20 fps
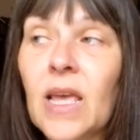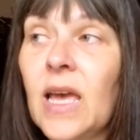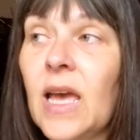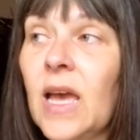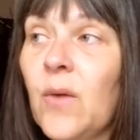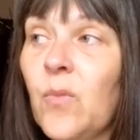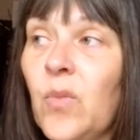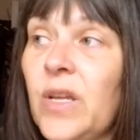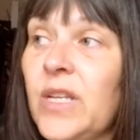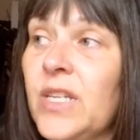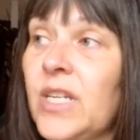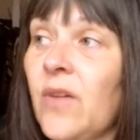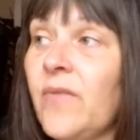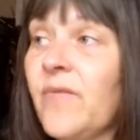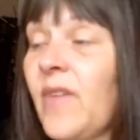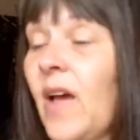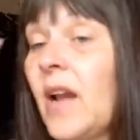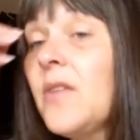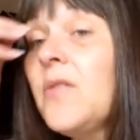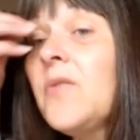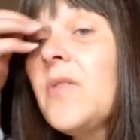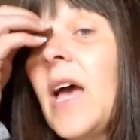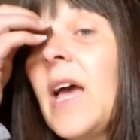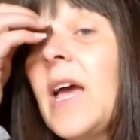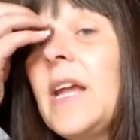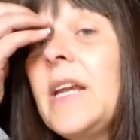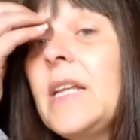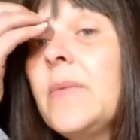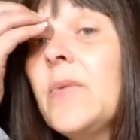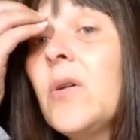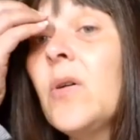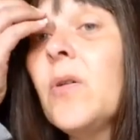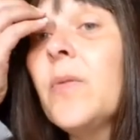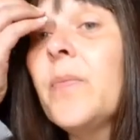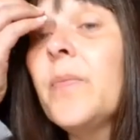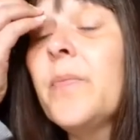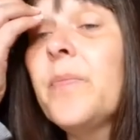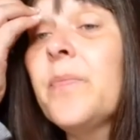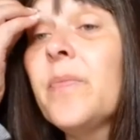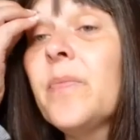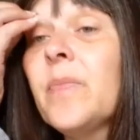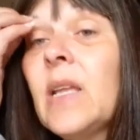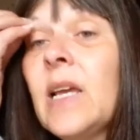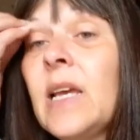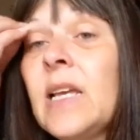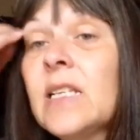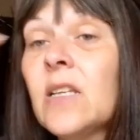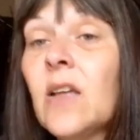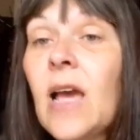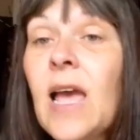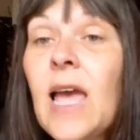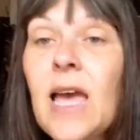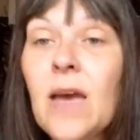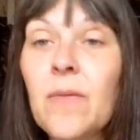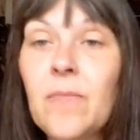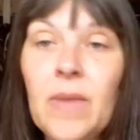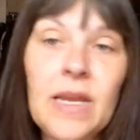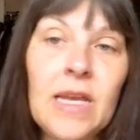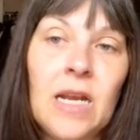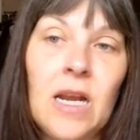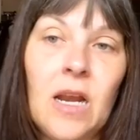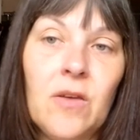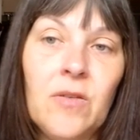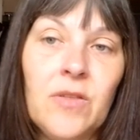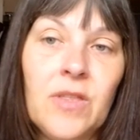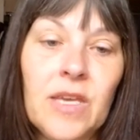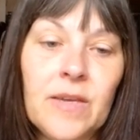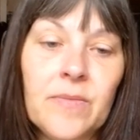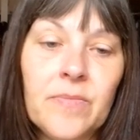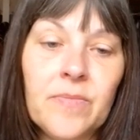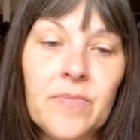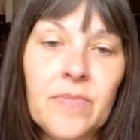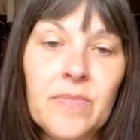And we don't value that anymore. It's like handmade clothing.